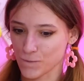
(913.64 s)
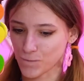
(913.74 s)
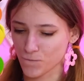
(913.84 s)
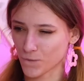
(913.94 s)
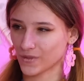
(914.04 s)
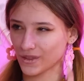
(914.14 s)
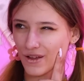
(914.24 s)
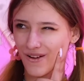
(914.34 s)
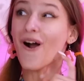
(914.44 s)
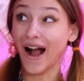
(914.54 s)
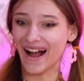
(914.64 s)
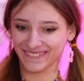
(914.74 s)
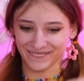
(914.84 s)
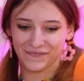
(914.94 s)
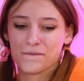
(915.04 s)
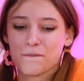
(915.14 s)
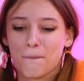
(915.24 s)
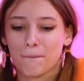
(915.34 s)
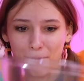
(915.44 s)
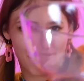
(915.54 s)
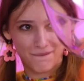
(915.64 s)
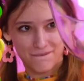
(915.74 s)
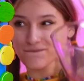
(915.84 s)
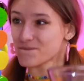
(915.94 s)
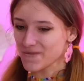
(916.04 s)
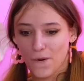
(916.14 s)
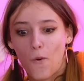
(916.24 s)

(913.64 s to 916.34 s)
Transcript: and they're about to get even gooder!